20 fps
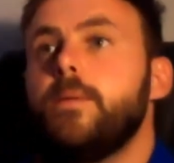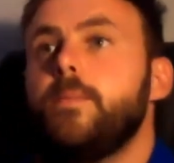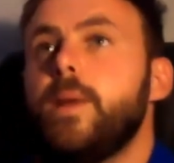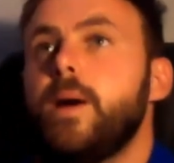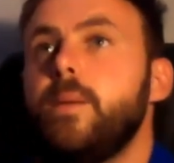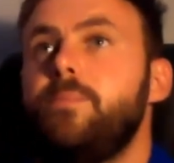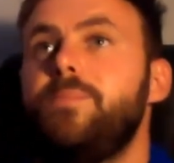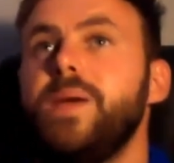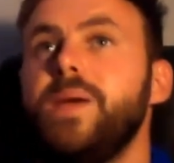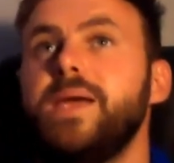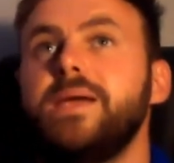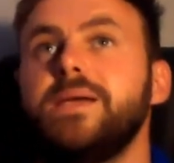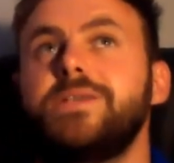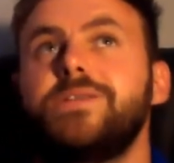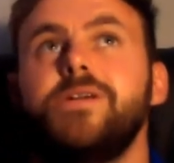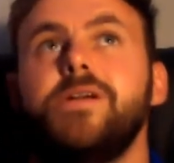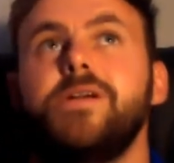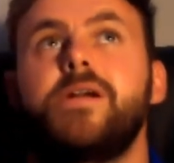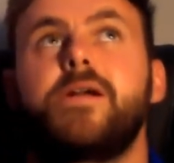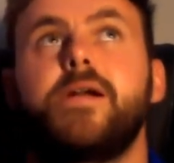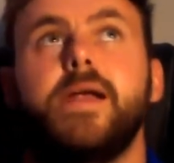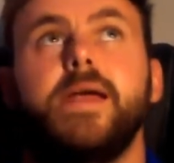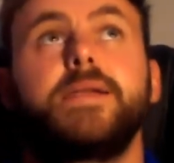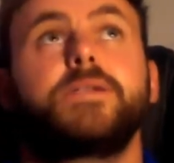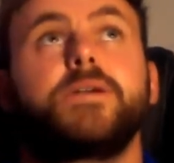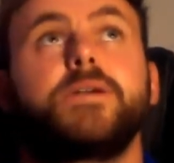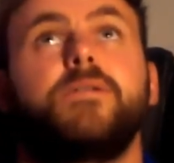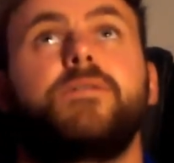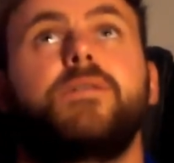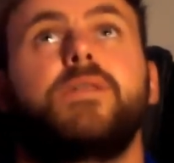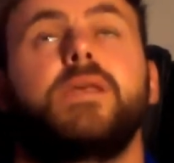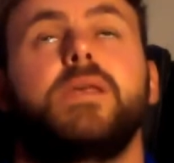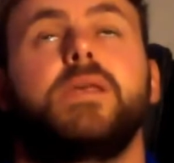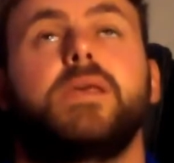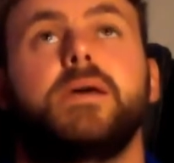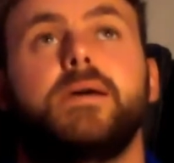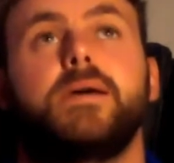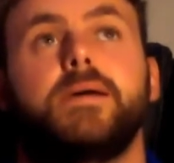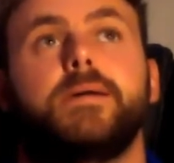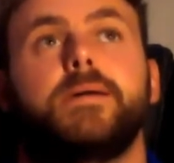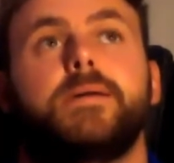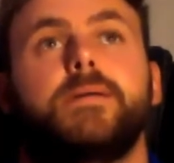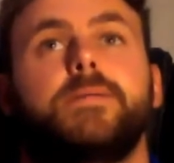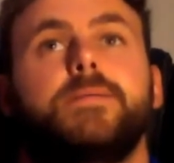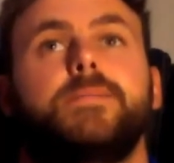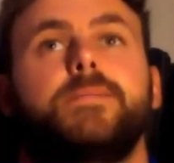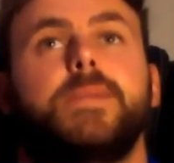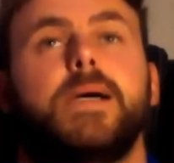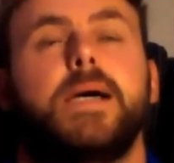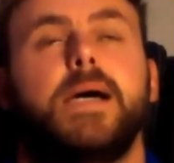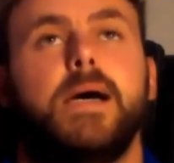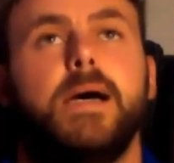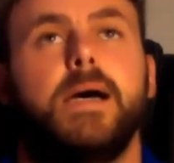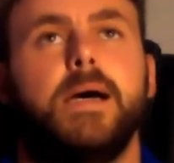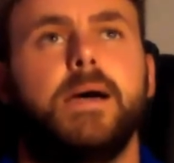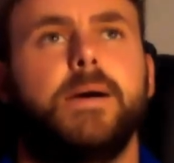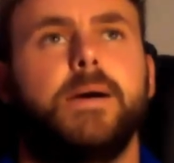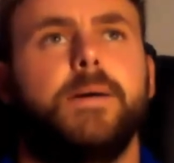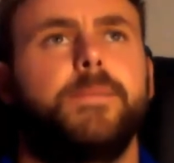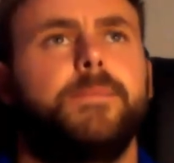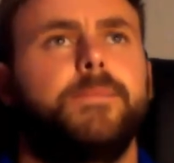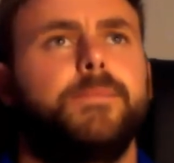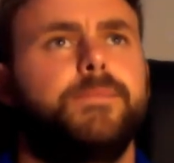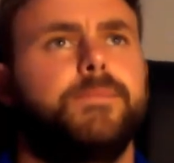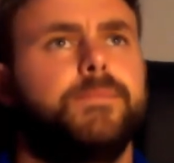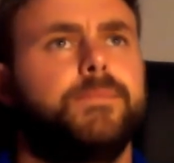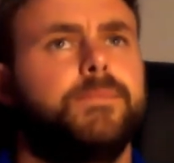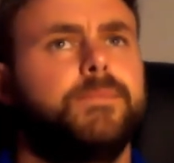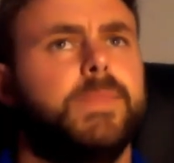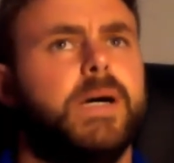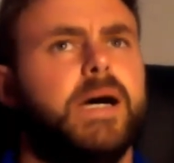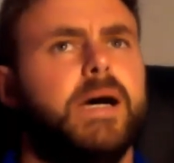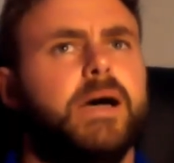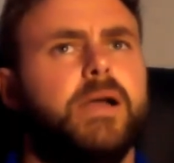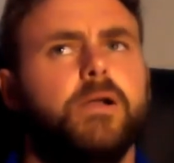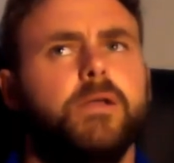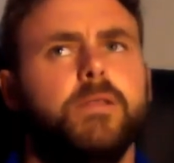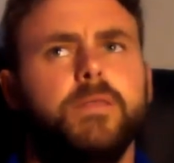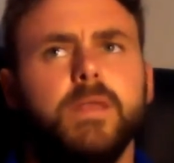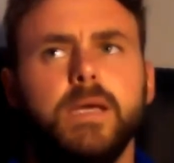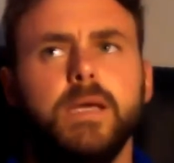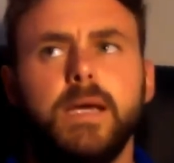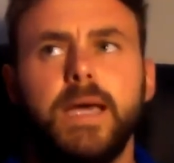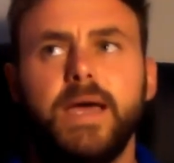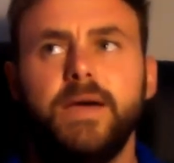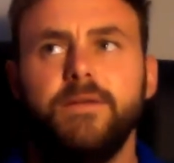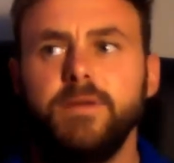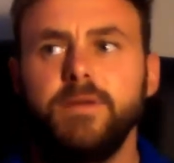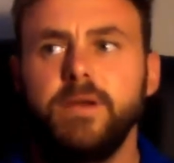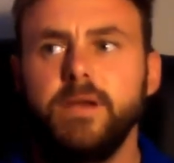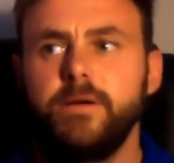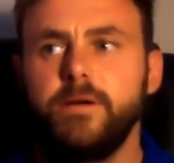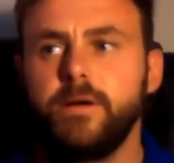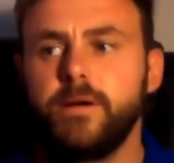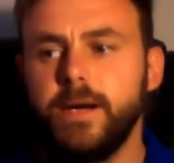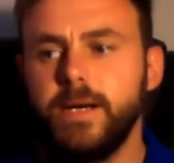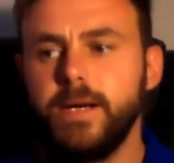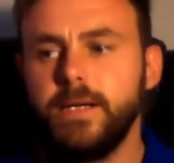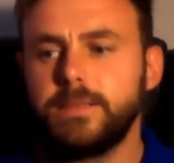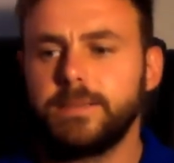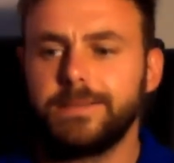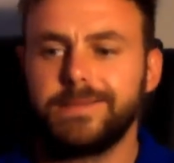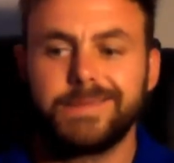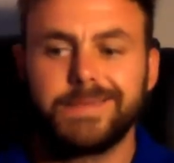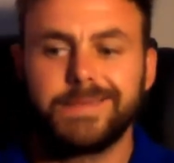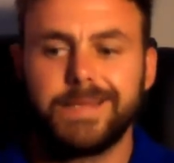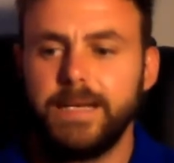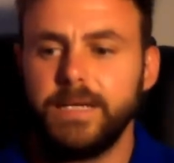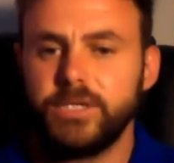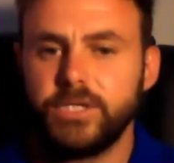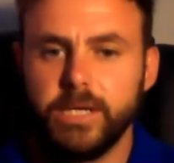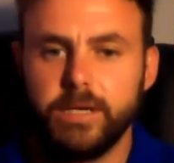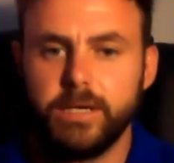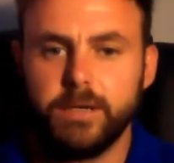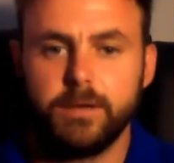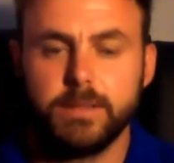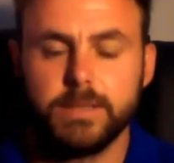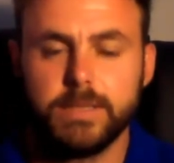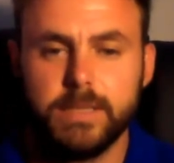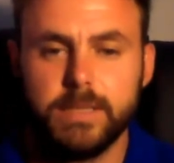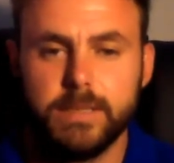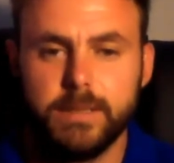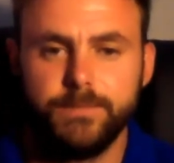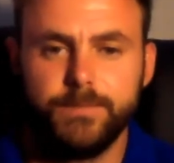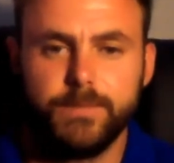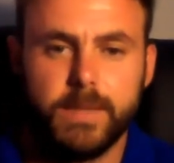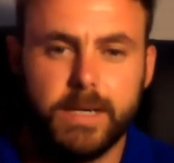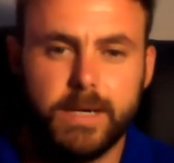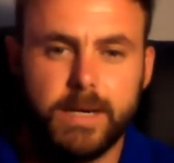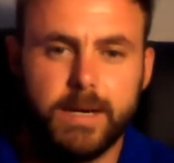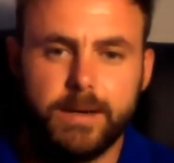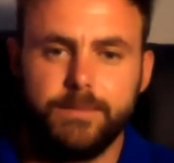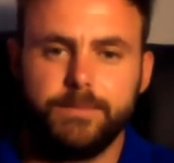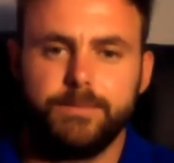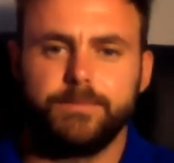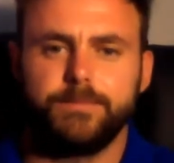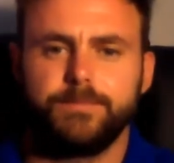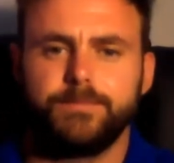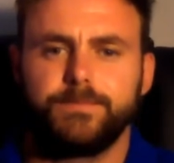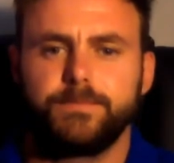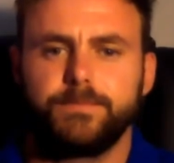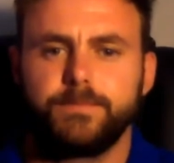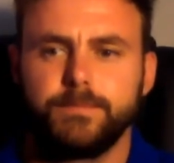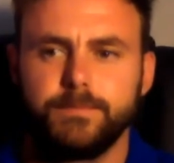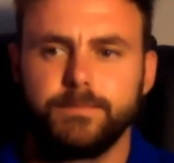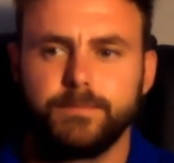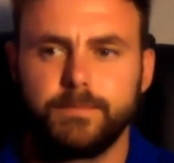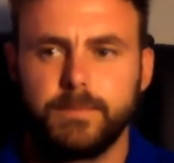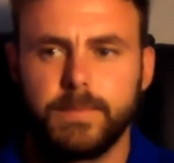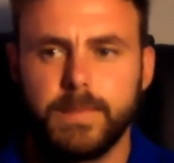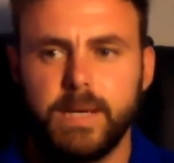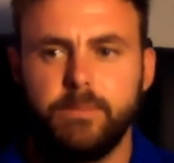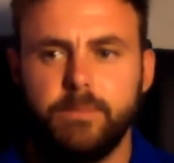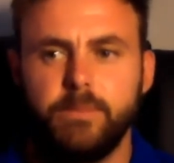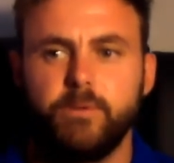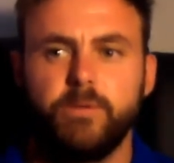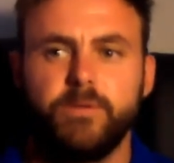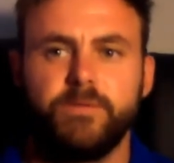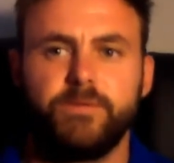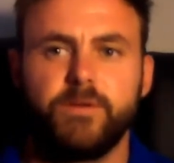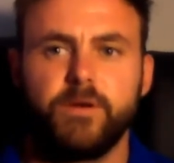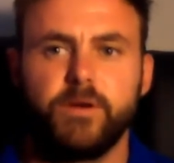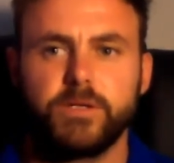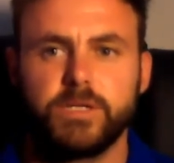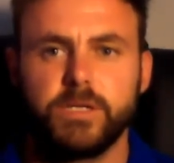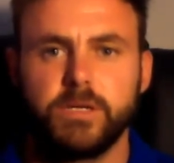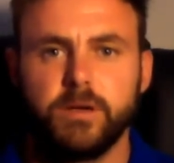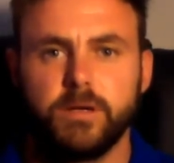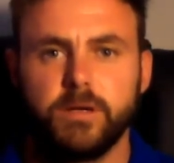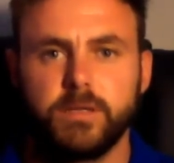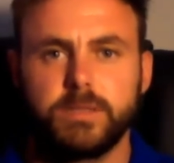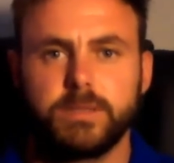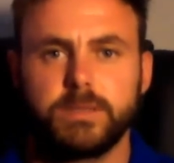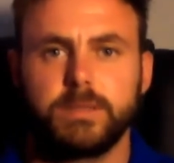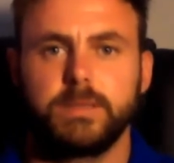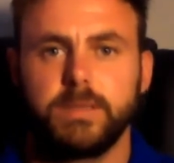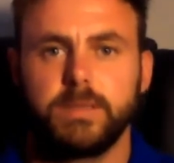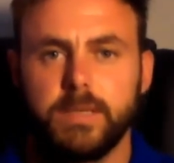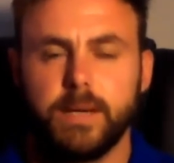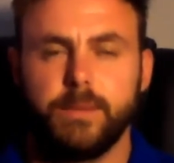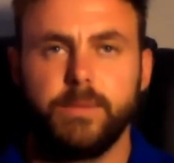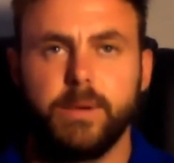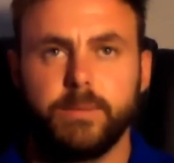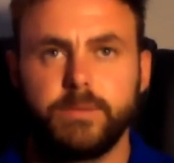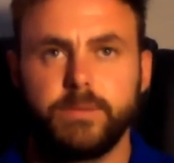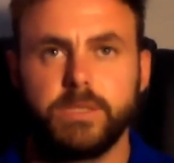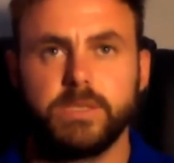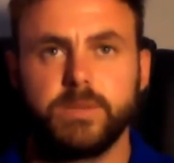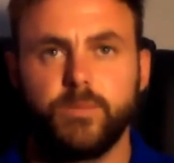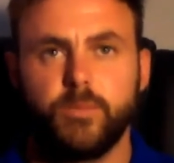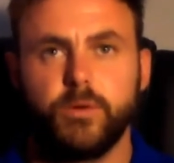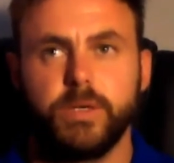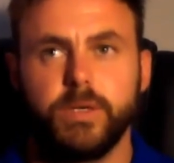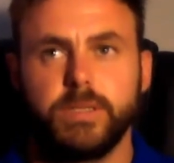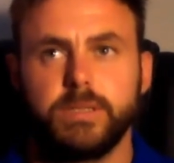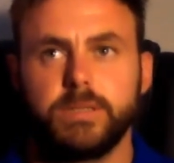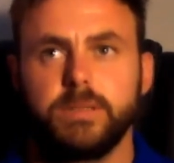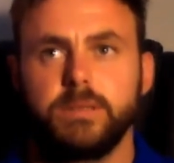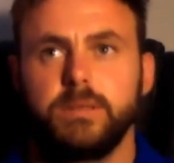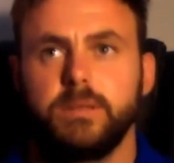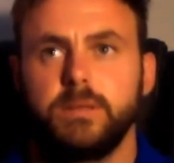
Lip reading: My biggest regret of the year, I don't think I have any regrets. It's a cliche answer. I mean, we've learned a lot coming up to this point.